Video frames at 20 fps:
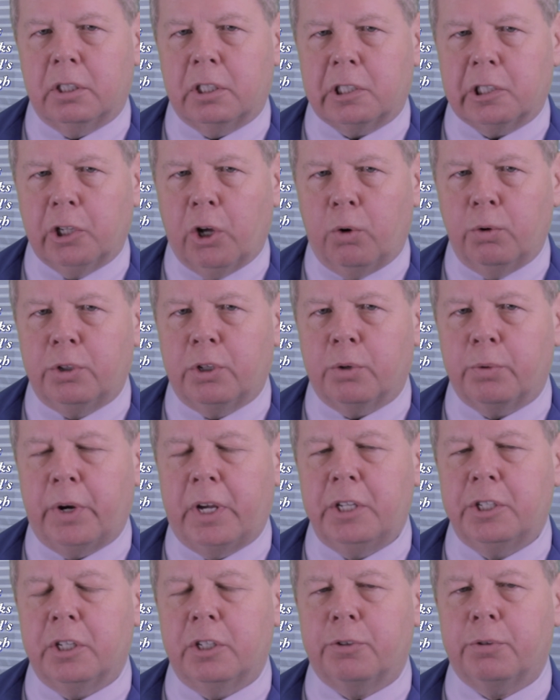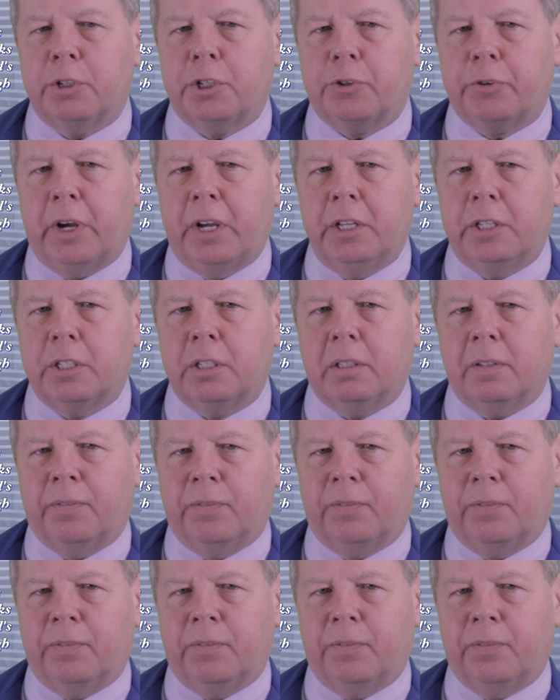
slow to raise interest rates,